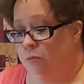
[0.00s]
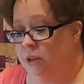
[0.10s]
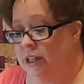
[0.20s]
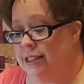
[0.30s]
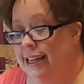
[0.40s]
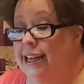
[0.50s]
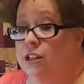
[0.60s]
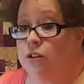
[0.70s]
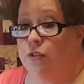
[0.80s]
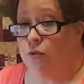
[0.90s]
because
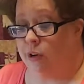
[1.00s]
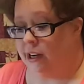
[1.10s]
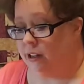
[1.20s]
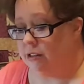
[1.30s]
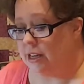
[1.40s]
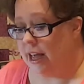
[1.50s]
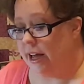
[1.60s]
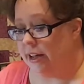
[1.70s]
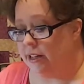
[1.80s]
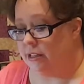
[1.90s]
each of the rounds
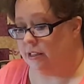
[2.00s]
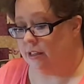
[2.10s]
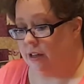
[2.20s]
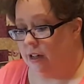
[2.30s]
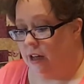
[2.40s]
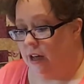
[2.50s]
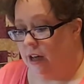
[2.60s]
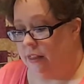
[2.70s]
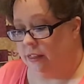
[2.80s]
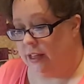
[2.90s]
has
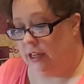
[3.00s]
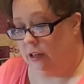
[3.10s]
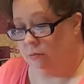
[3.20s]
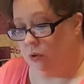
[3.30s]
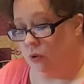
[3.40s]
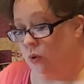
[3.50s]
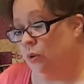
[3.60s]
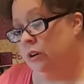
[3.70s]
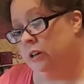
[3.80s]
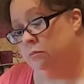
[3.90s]
a theme
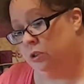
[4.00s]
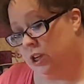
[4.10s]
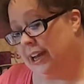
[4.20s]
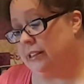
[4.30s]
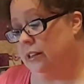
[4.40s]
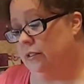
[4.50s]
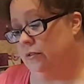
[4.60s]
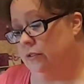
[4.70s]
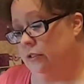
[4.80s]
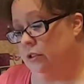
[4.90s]
or an objective
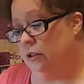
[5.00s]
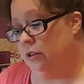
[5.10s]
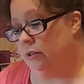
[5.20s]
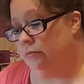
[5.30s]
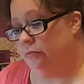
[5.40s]
to them.